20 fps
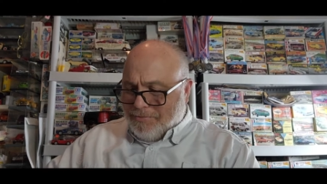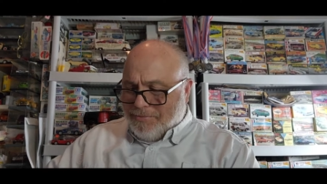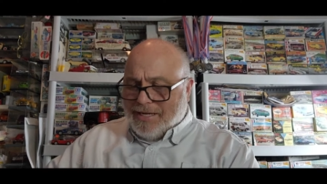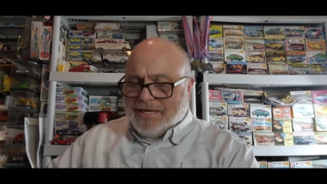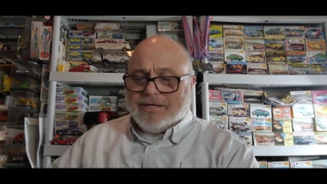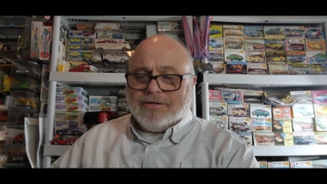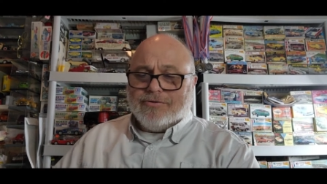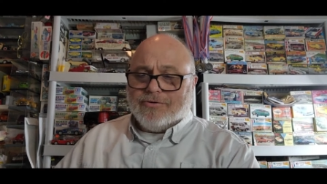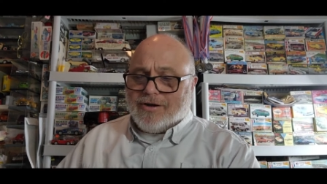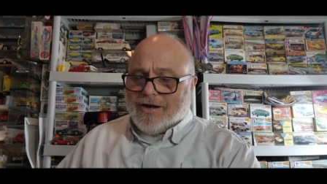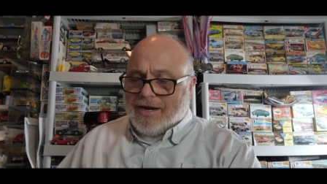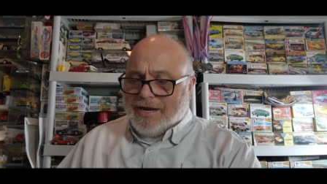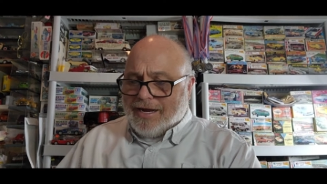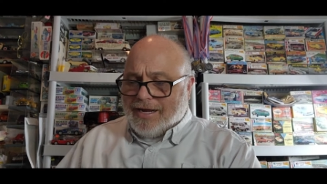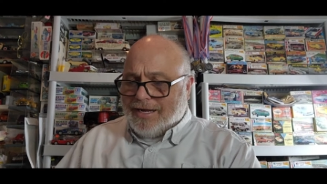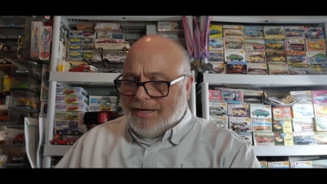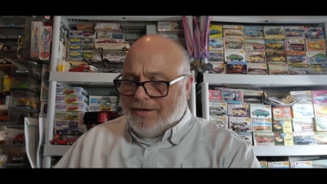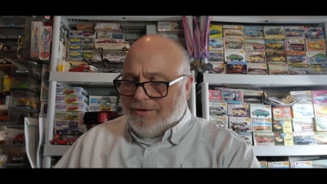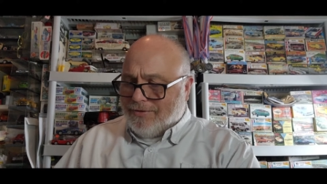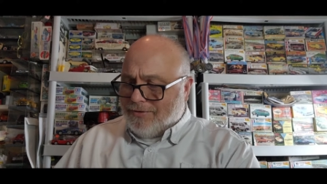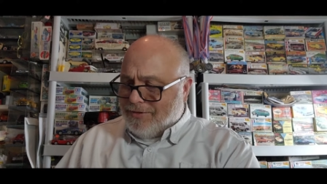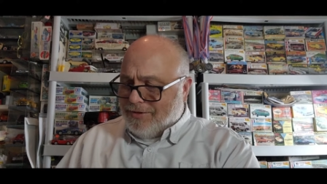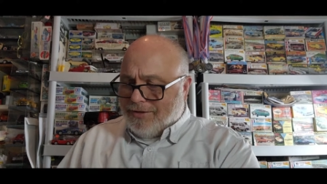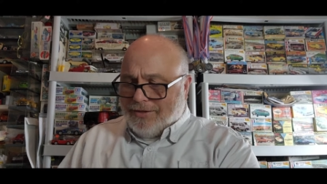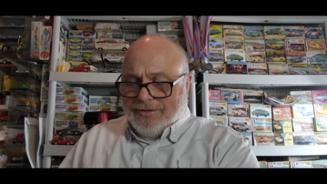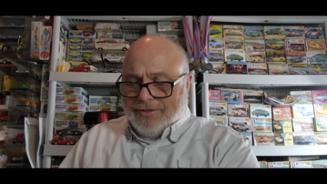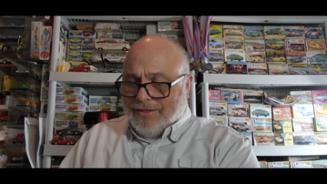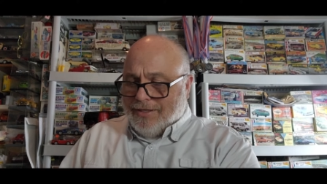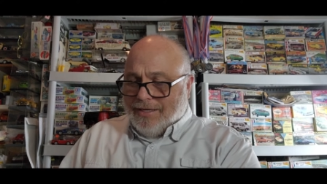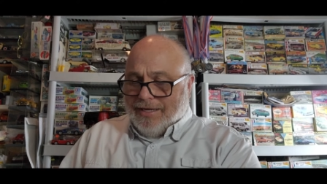the big drag, or the
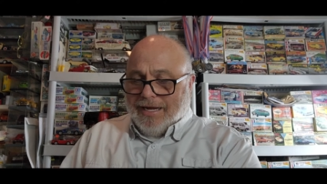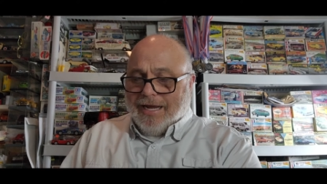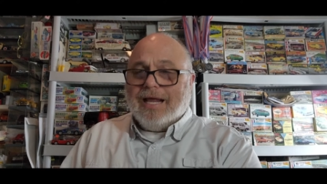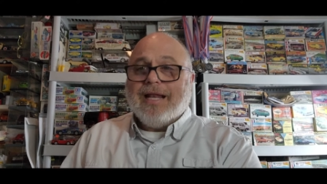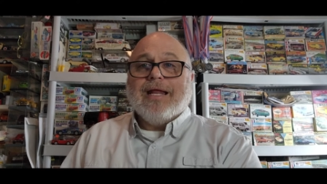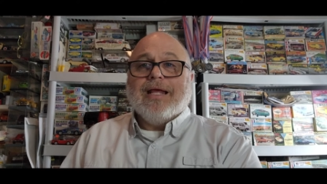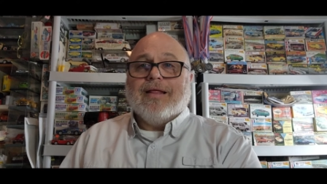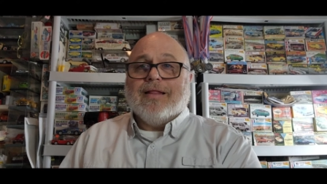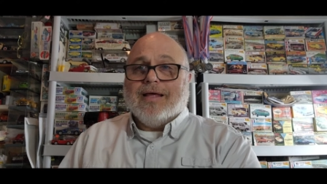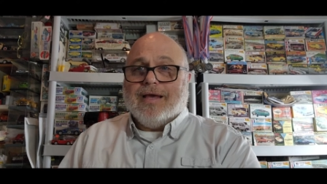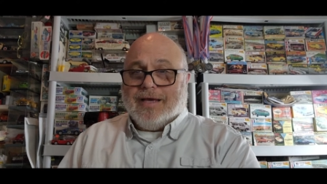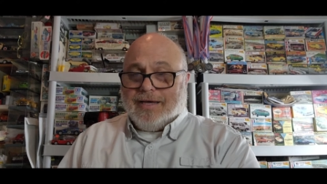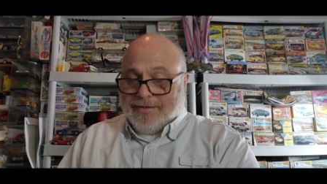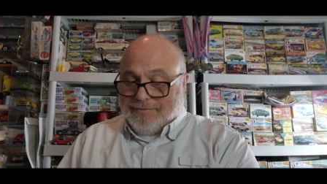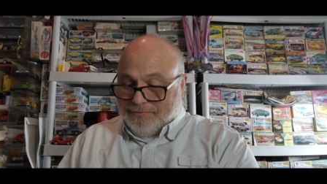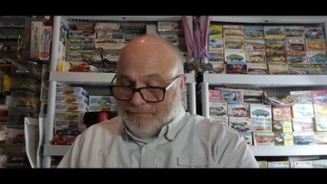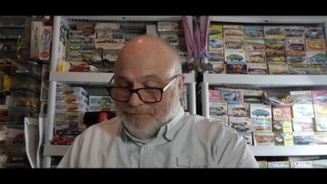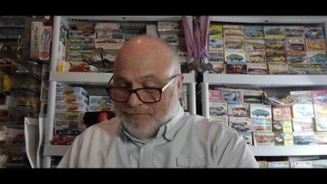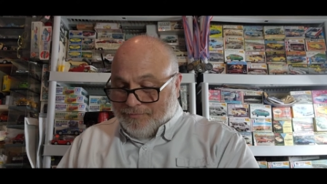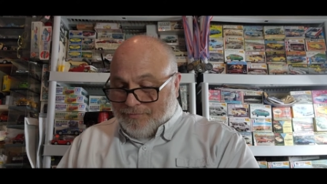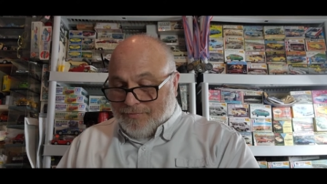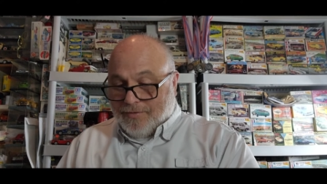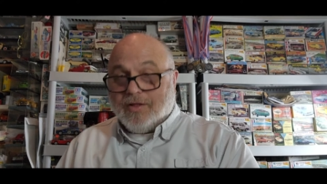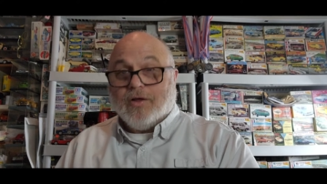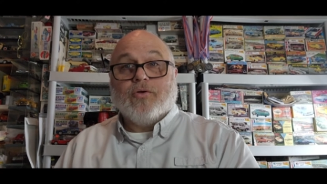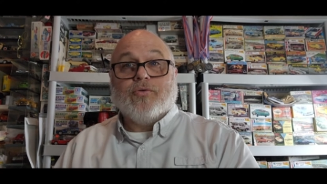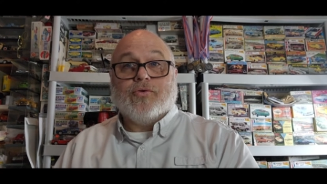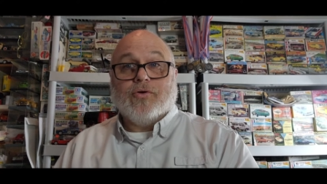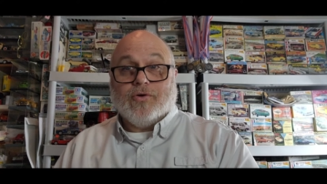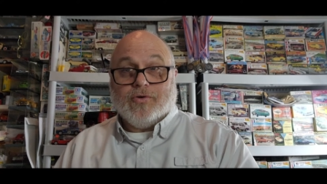any of that.
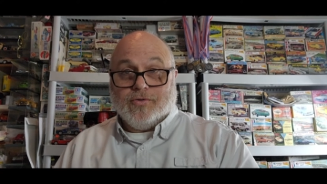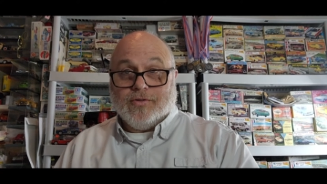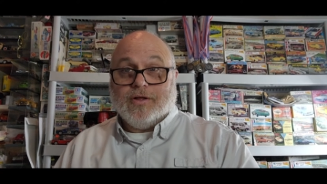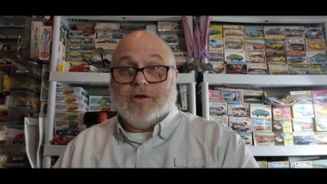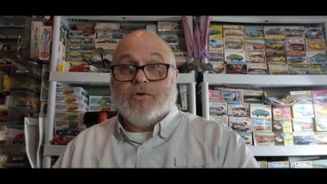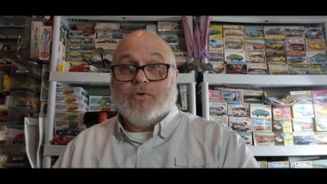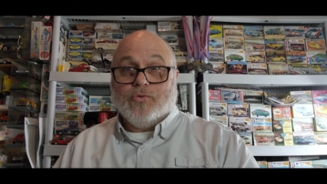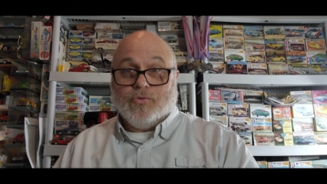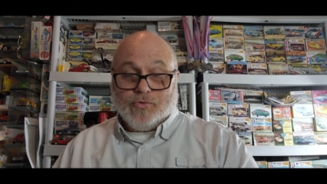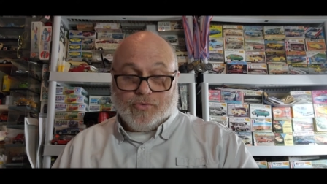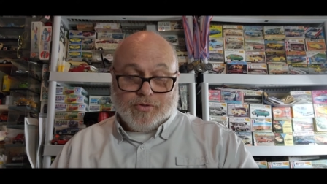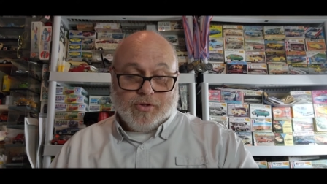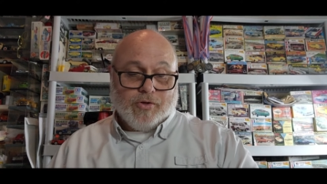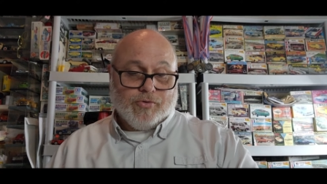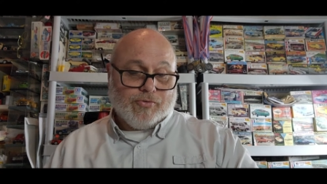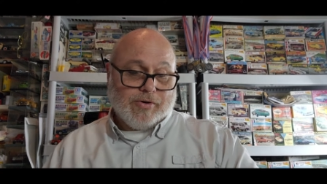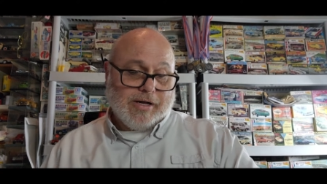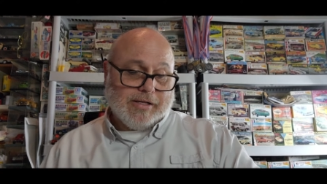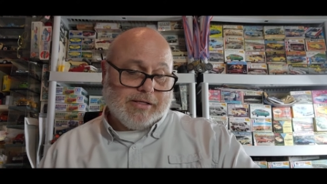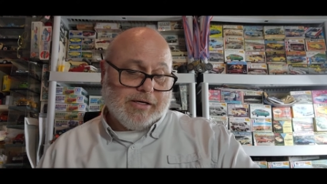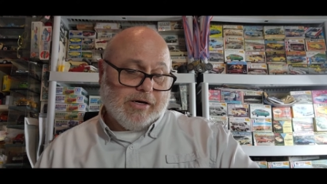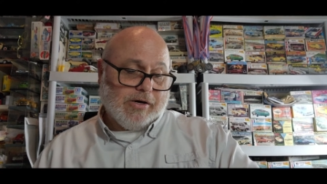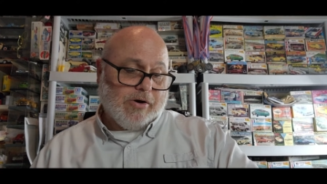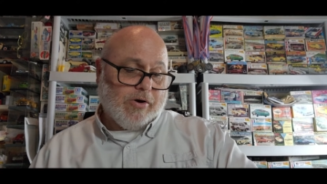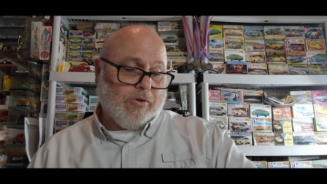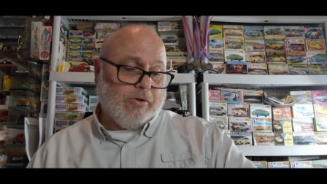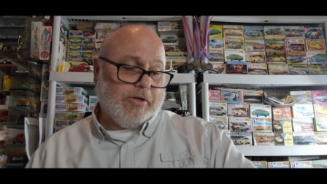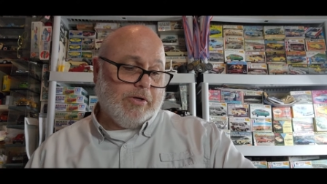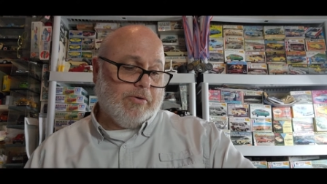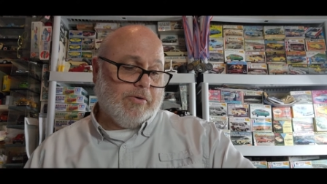Those right there are
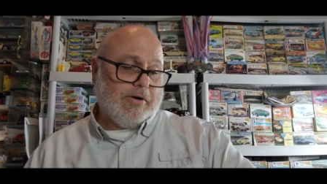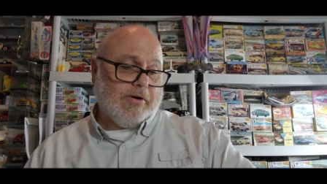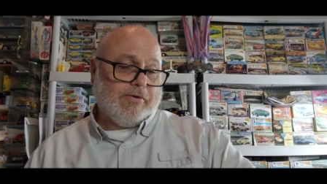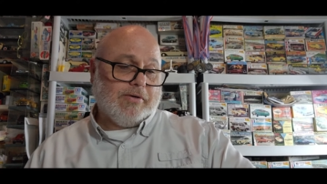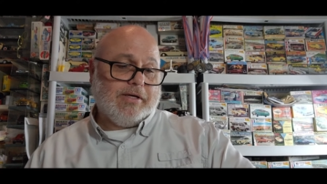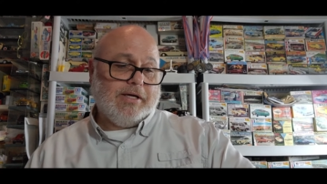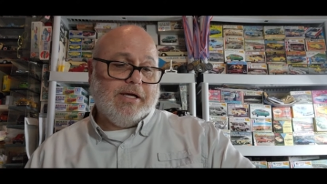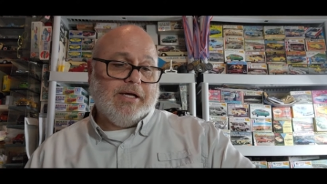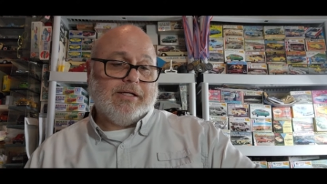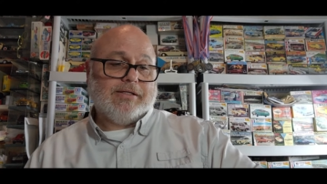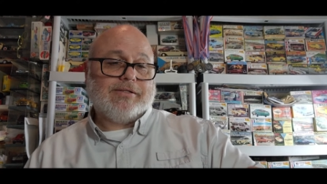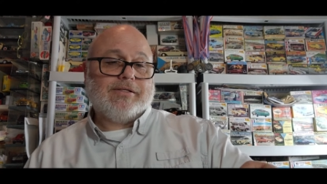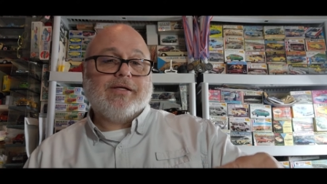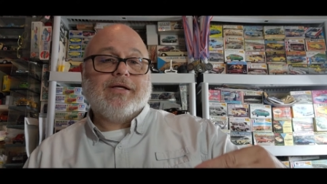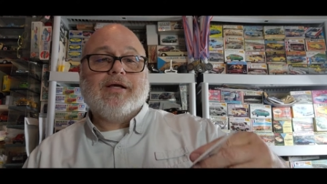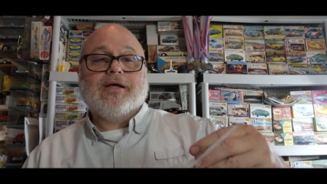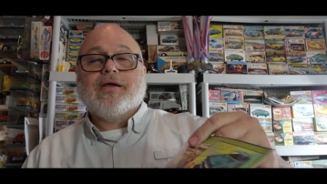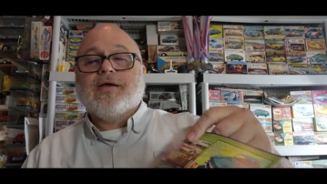Holy Grail kits.